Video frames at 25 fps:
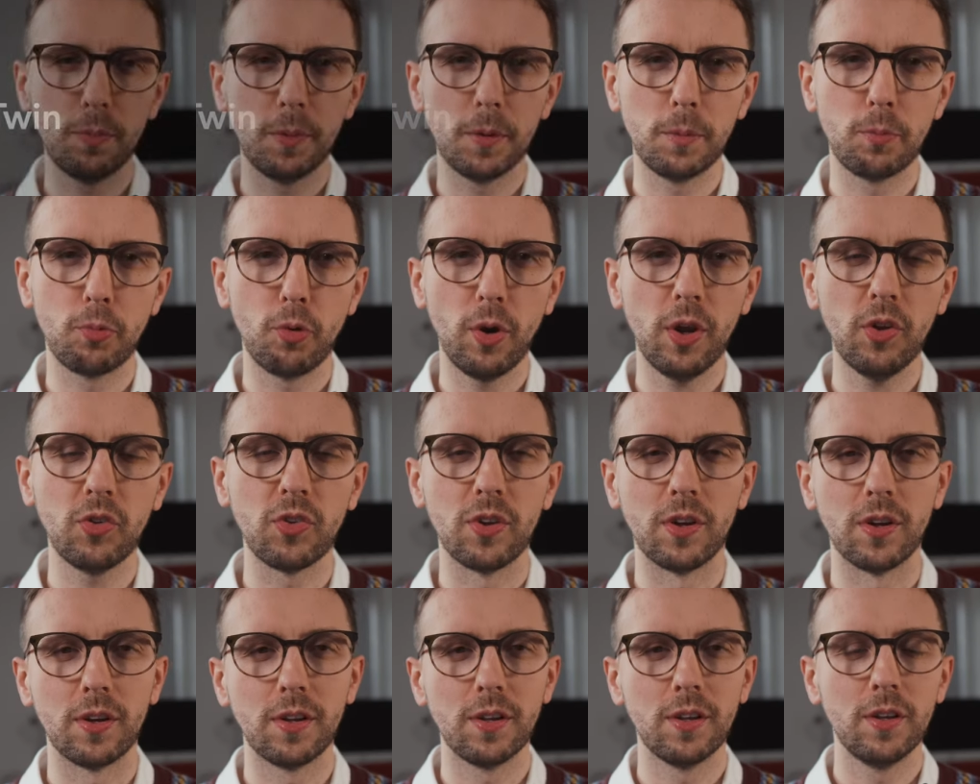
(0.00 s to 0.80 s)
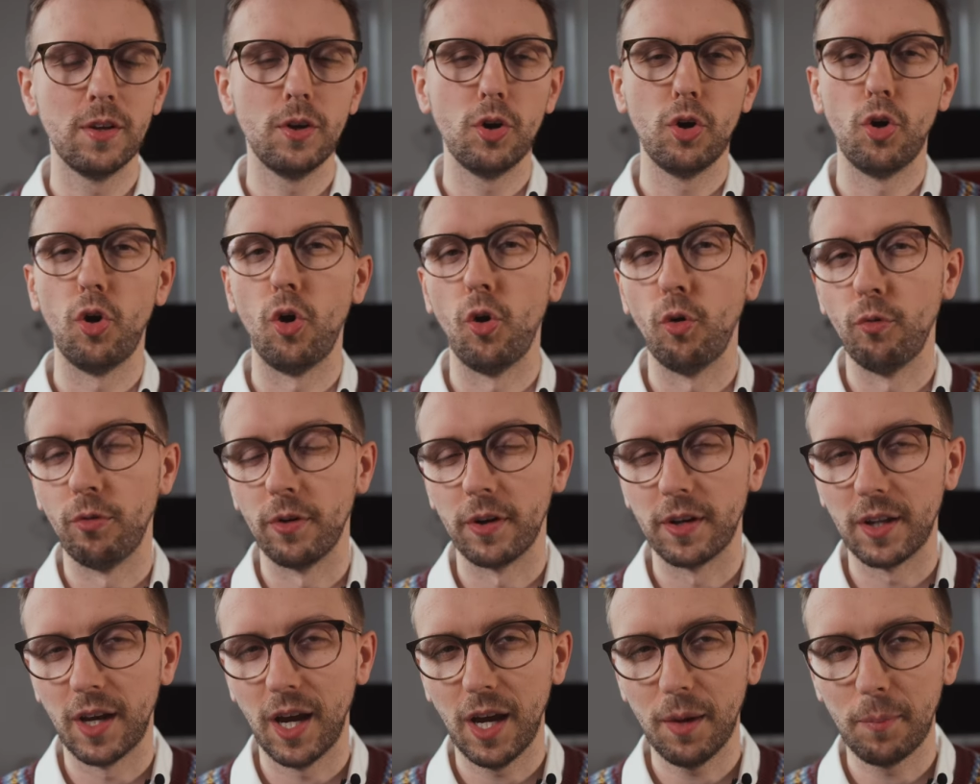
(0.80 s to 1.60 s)
to be present,
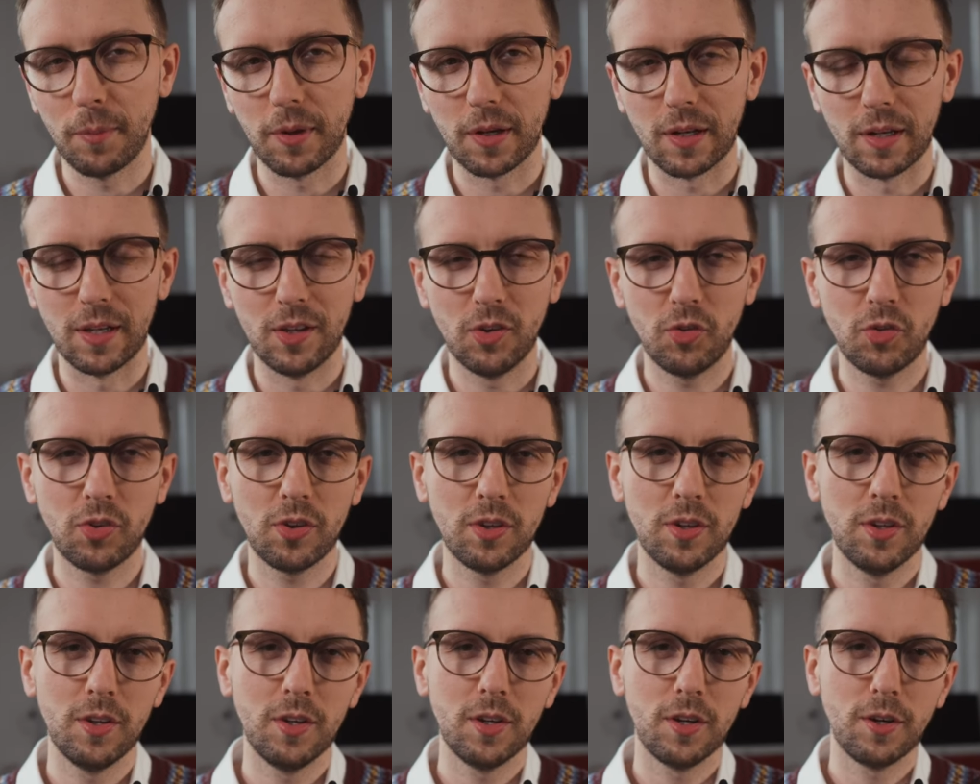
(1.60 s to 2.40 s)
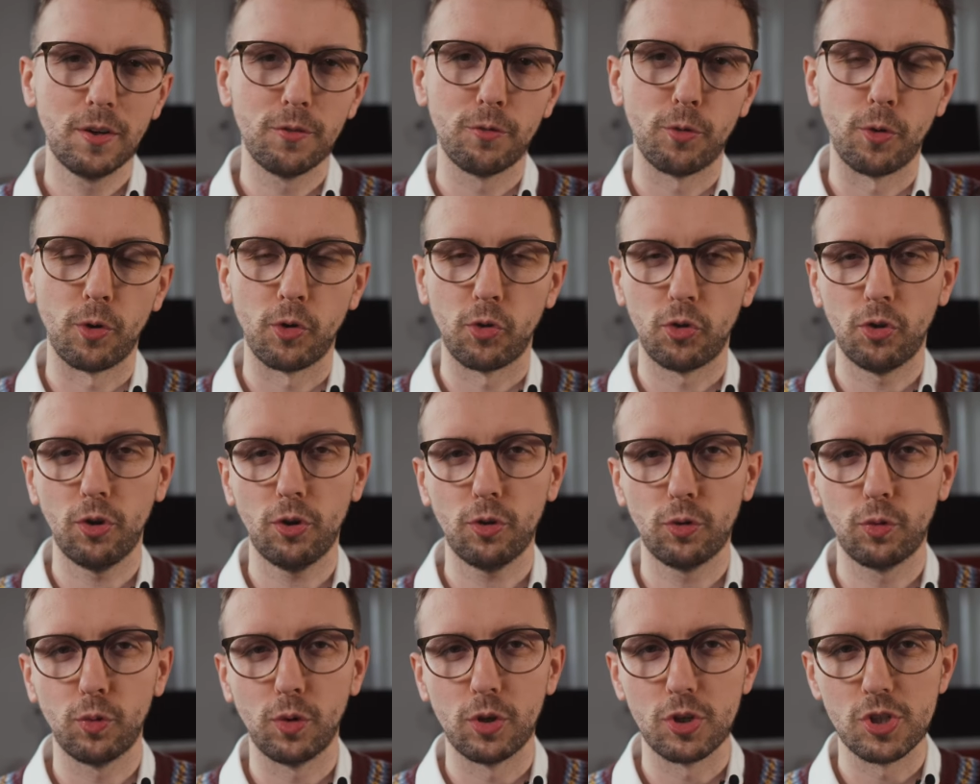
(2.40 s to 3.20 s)
over time at least, for a
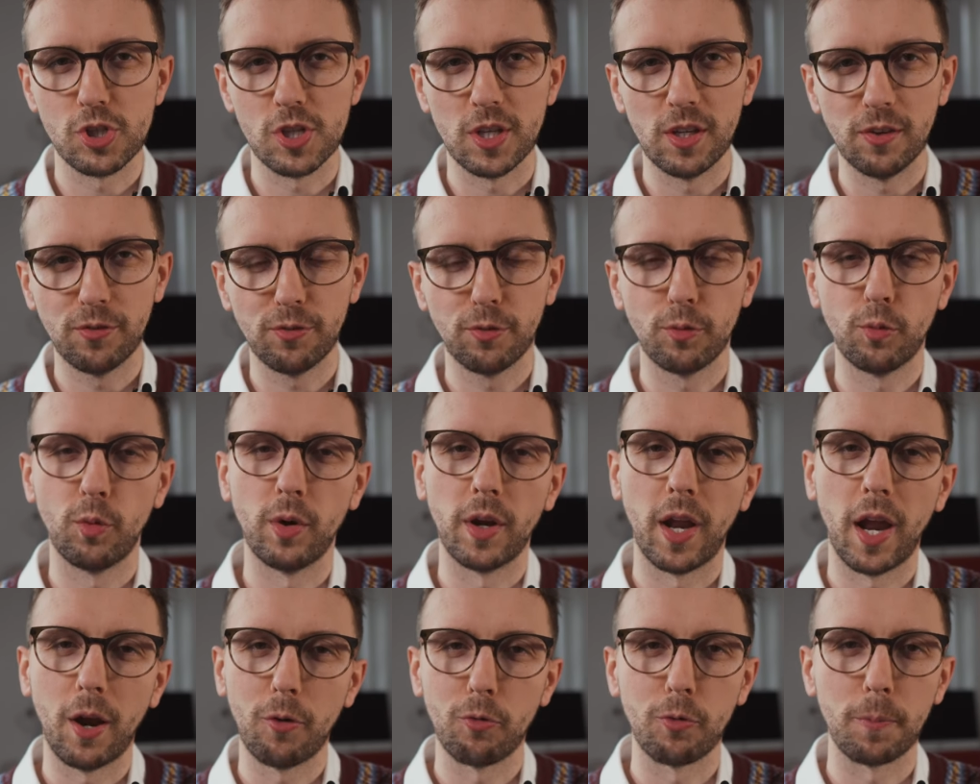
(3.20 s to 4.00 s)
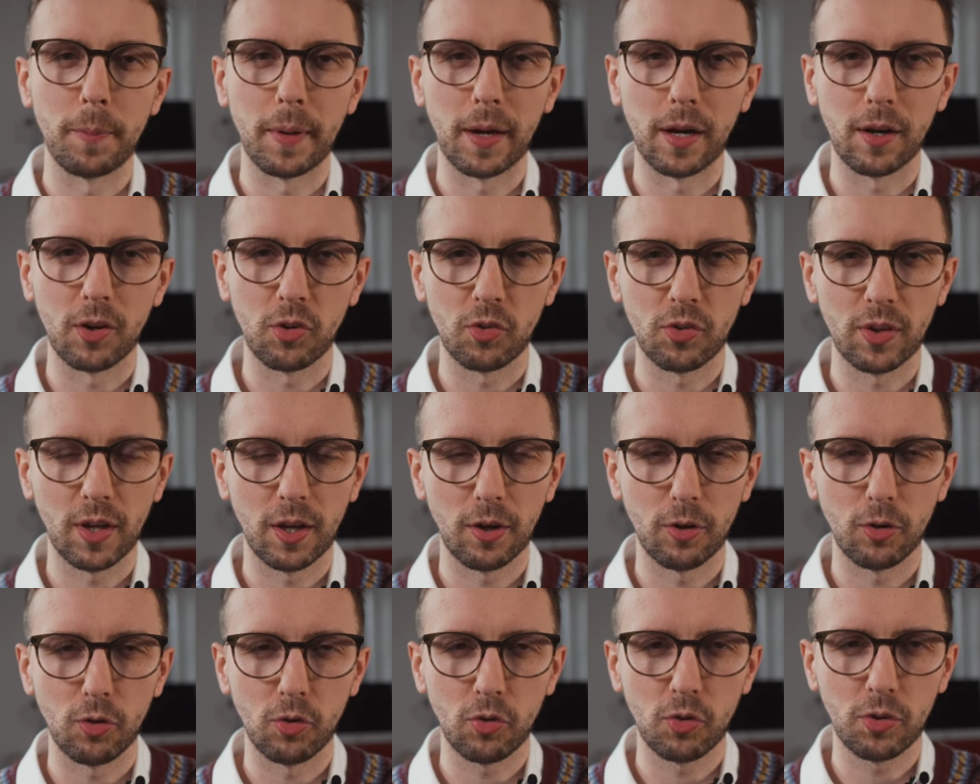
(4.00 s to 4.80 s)
stock to achieve 100 bagger
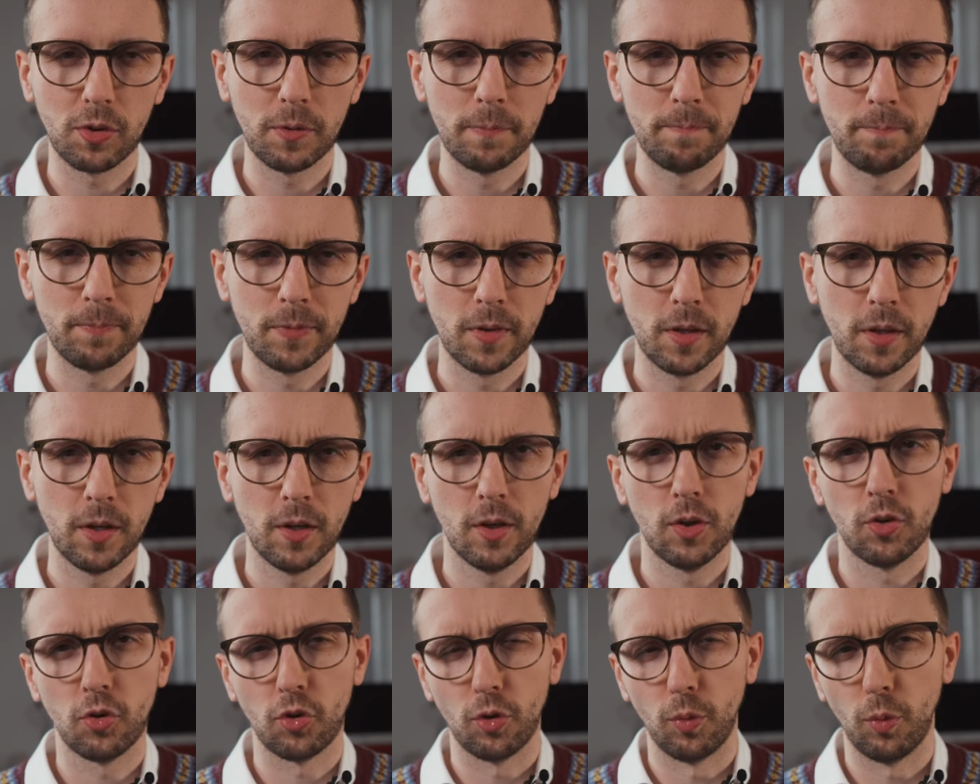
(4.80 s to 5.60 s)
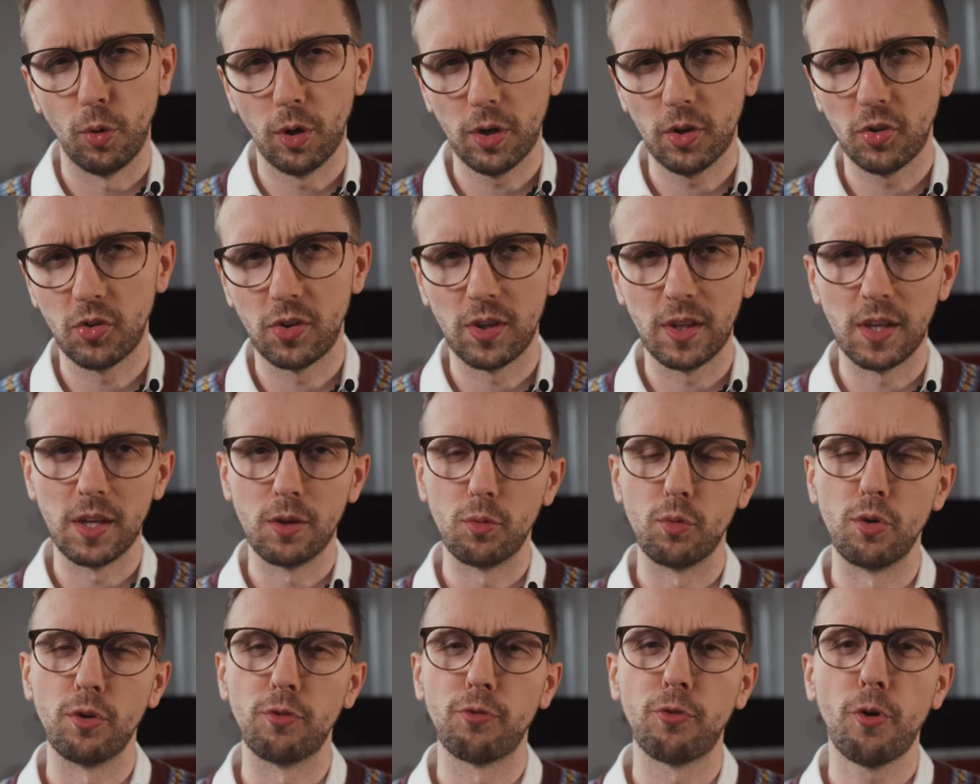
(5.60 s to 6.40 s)
status. So what is he
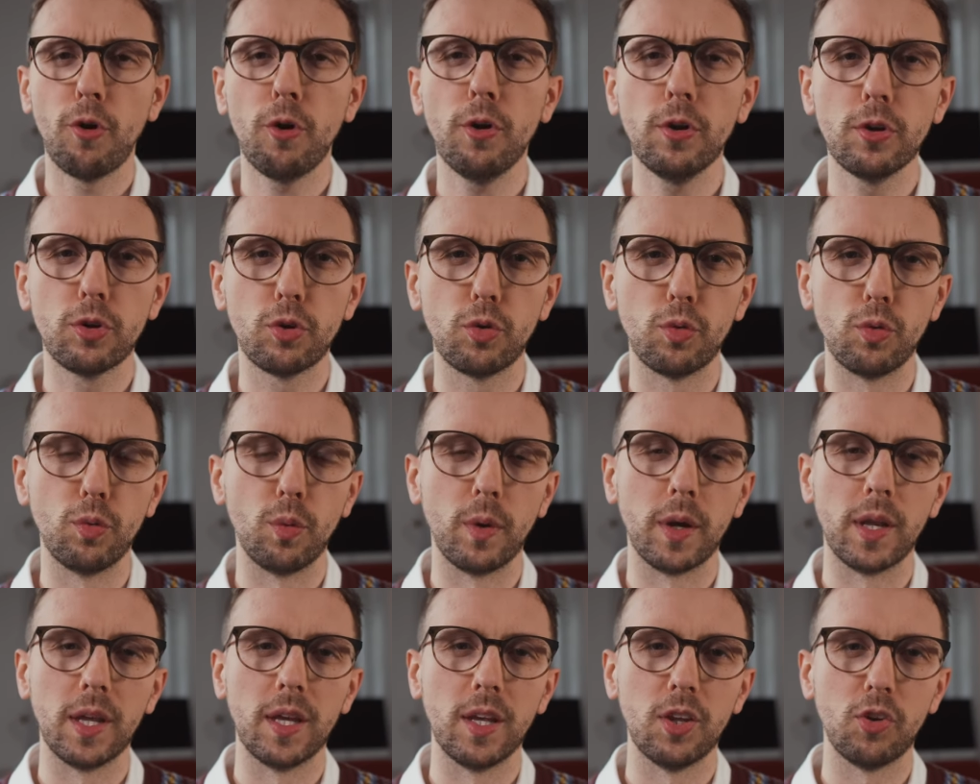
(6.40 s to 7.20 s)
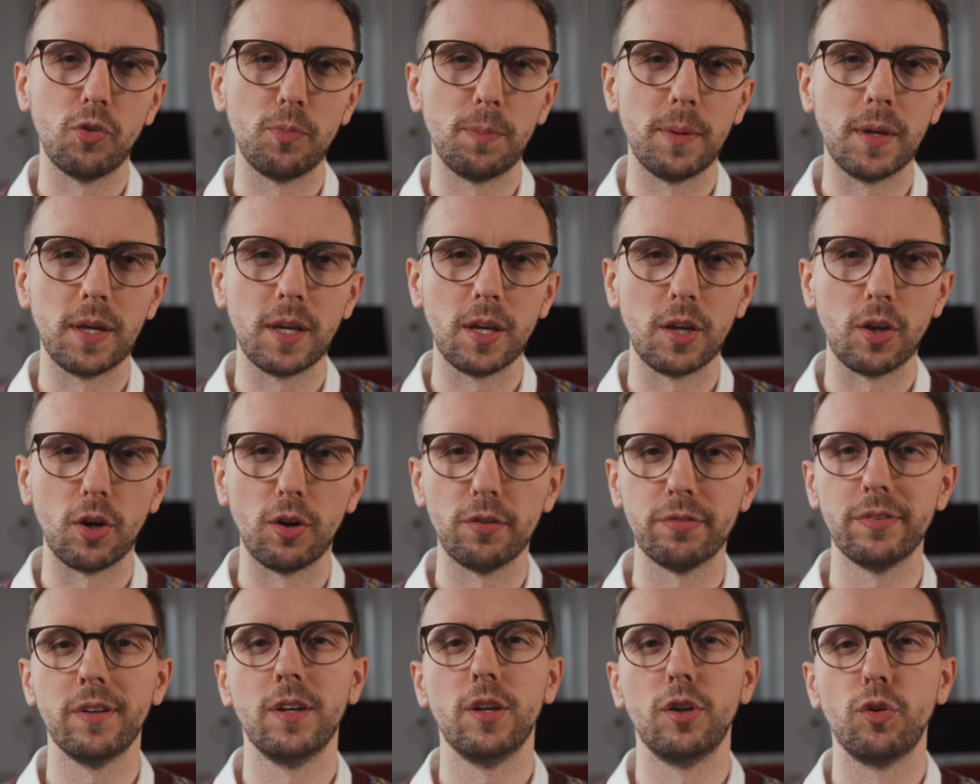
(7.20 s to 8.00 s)
referring to when he's speaking
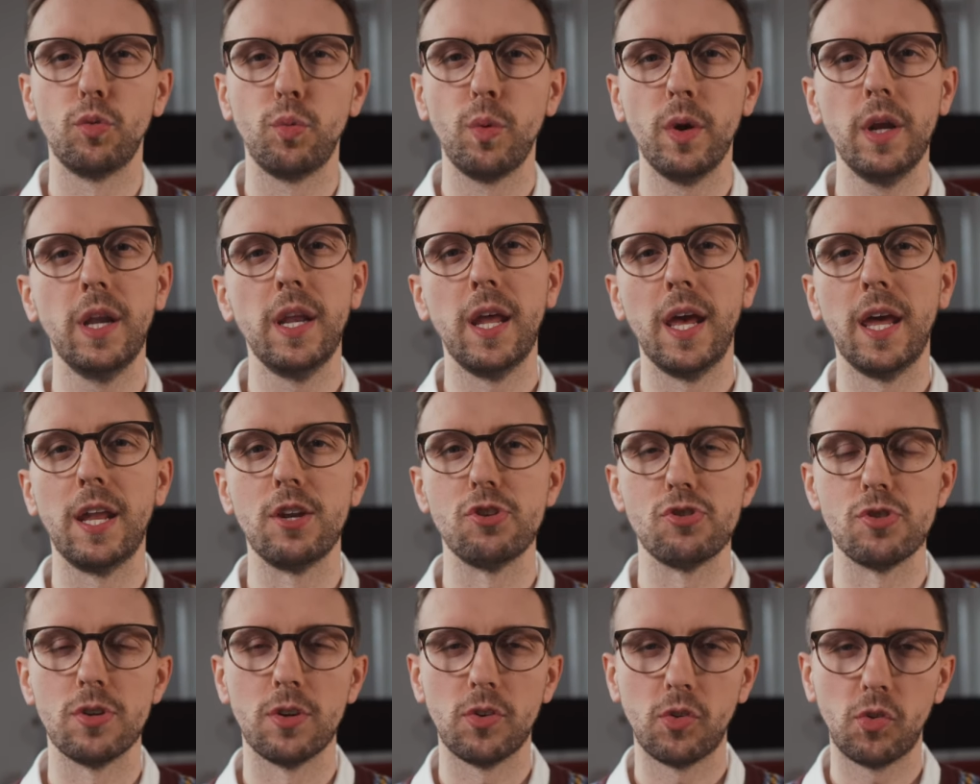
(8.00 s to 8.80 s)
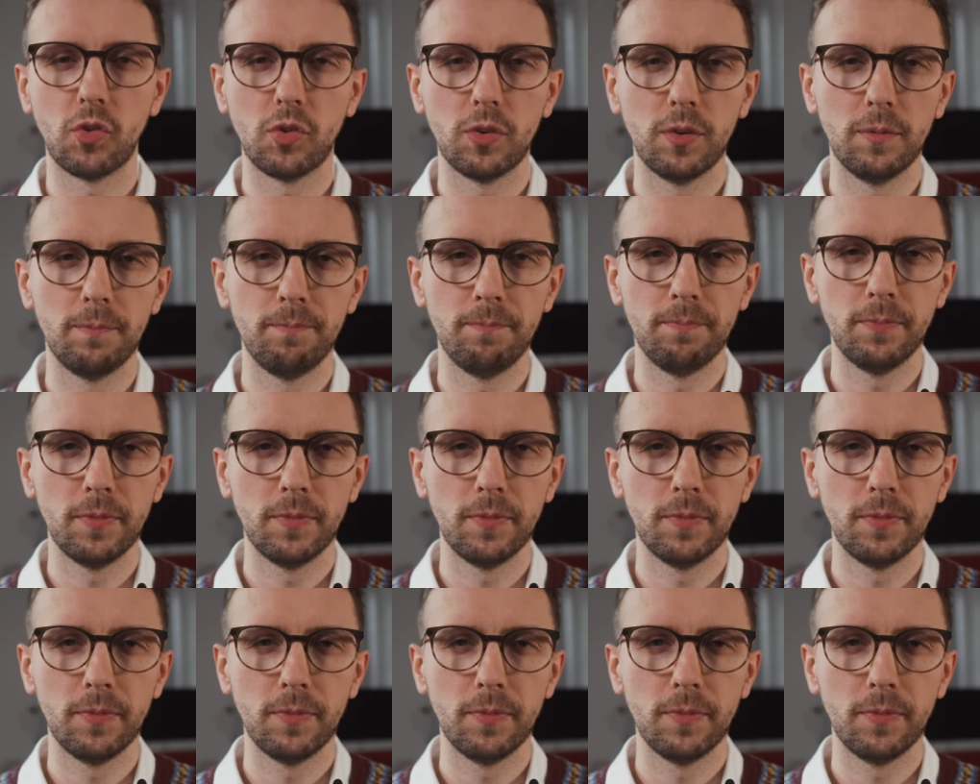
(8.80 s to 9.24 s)
of twin engines?